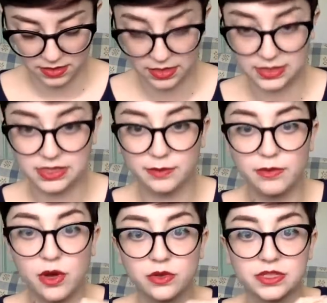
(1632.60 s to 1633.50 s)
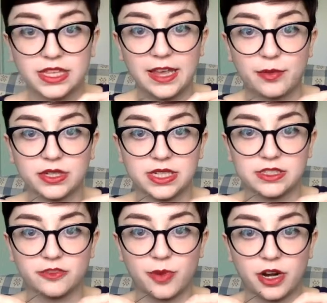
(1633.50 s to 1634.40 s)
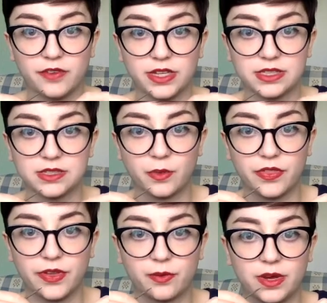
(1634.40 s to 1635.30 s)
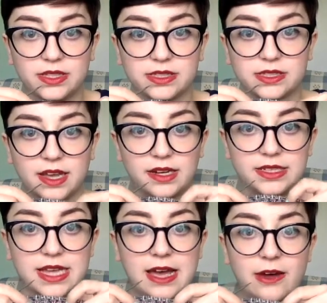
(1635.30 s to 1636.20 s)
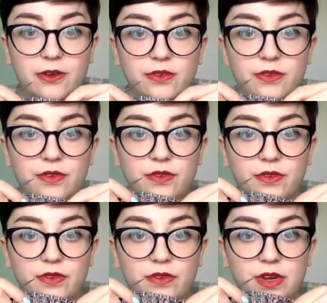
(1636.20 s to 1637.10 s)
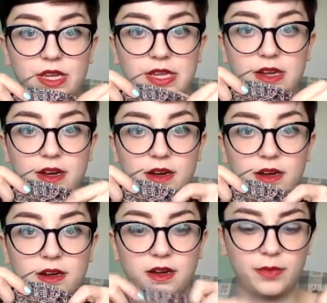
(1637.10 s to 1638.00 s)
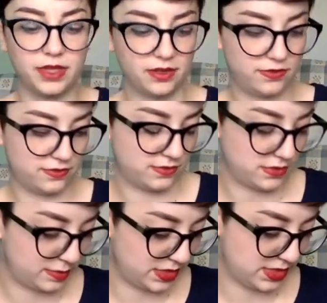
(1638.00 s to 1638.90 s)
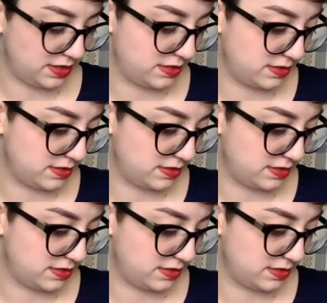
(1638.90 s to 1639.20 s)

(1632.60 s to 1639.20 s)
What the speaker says: It's the most labor intensive part of it. It's the one that runs kind of down here, I believe. Let me see.